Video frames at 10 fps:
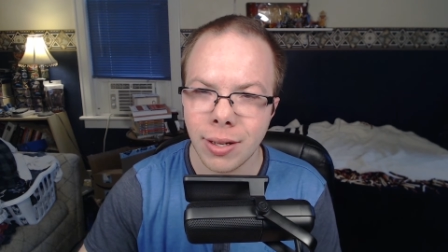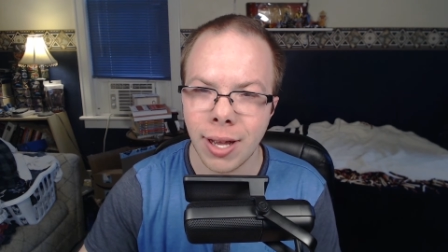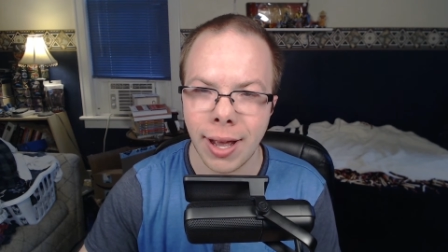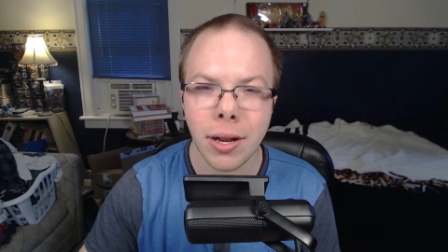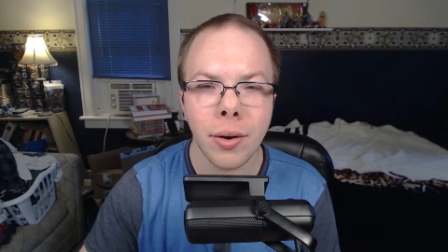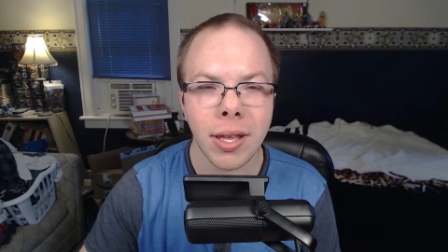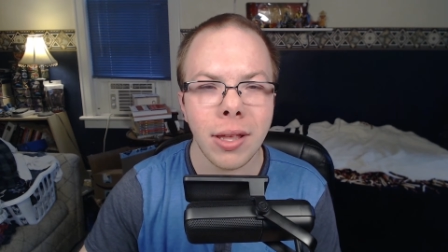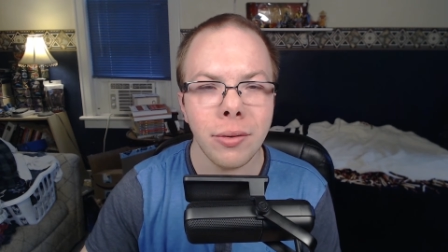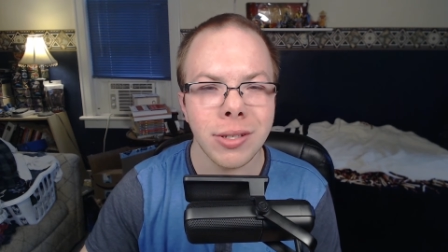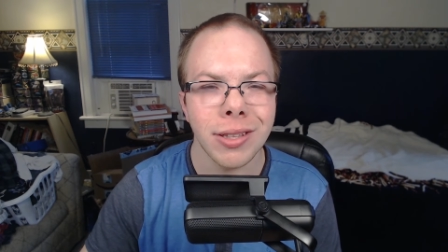Kaido, I
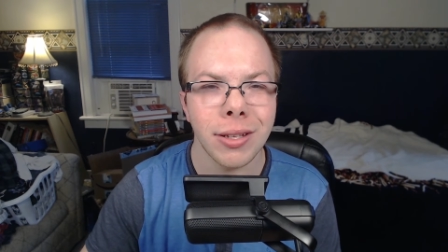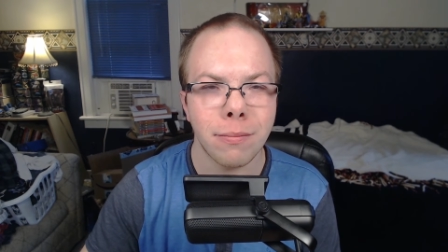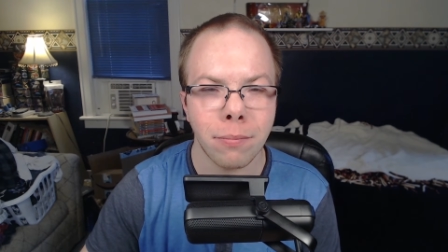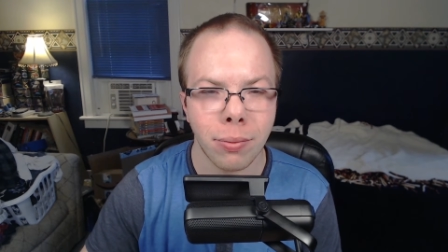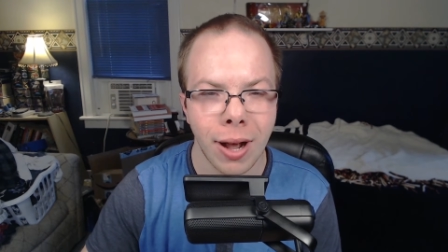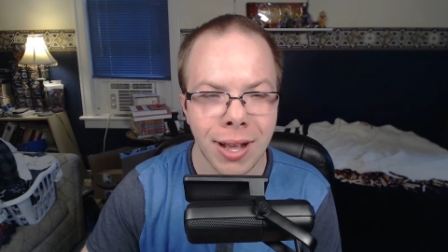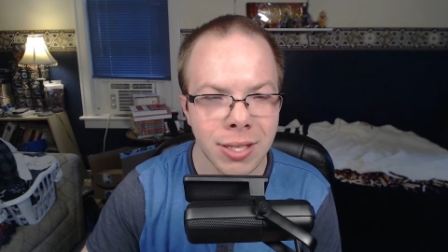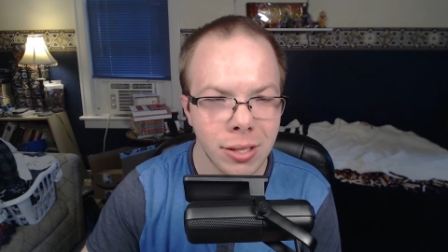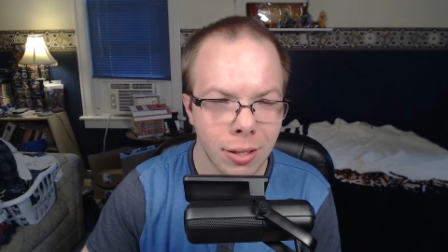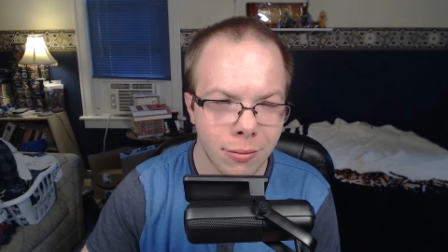think was in the
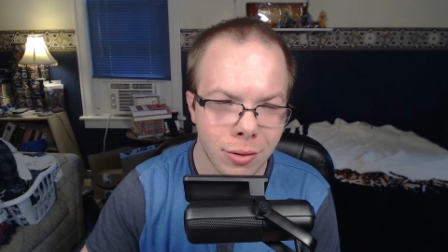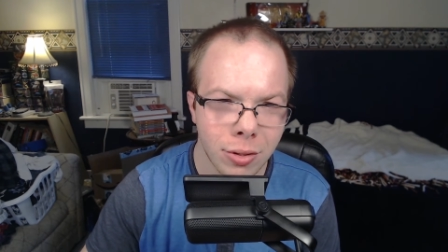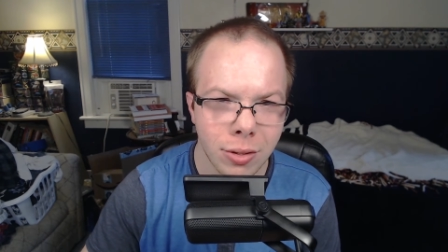process of